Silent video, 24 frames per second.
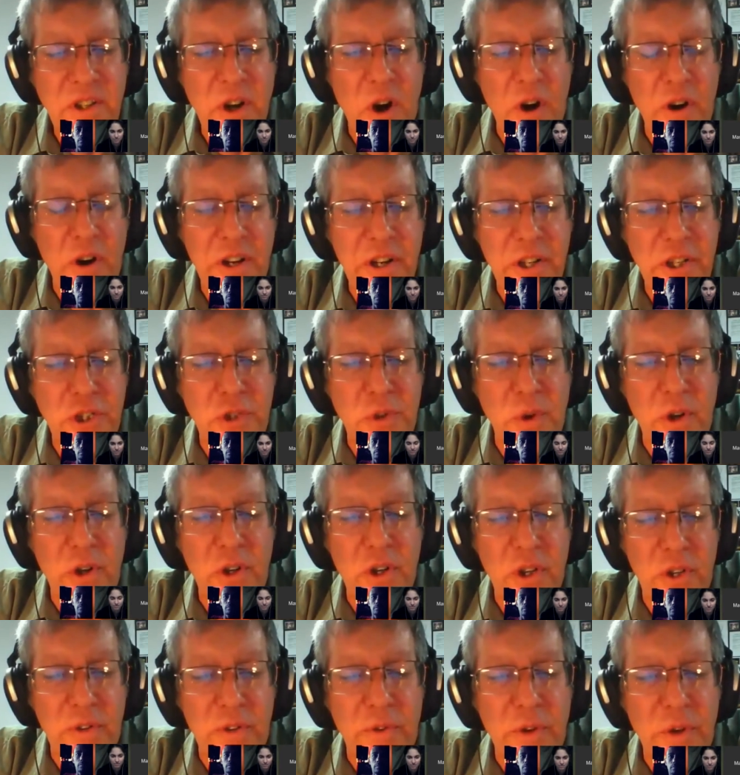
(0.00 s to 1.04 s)
targeted
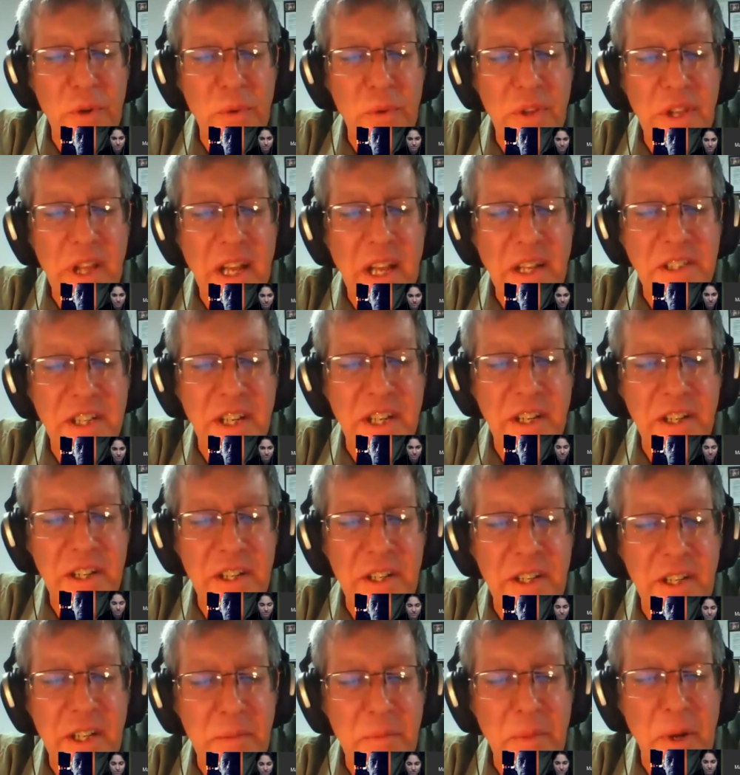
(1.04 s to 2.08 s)
drug delivery with that
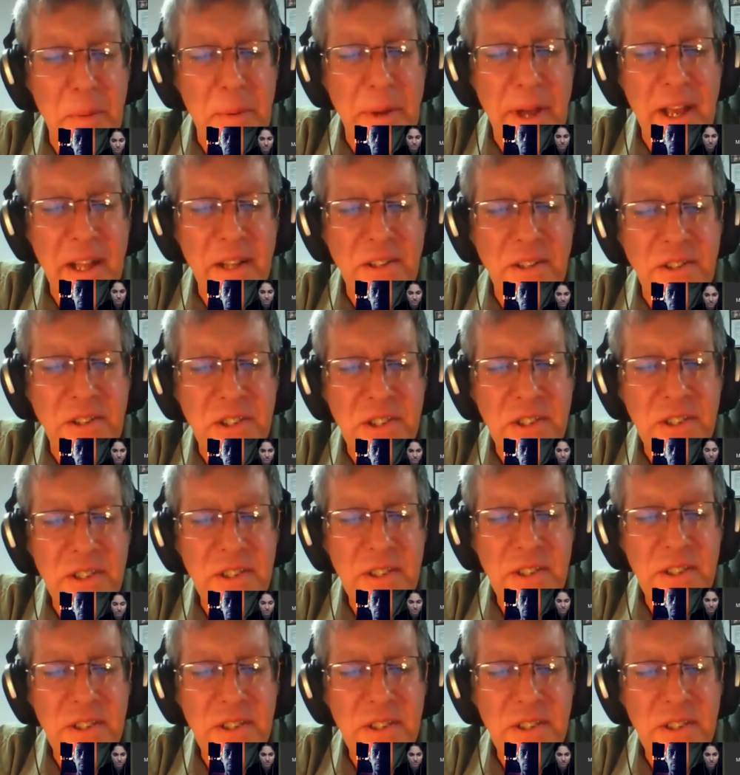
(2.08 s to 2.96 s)
technique in my patents.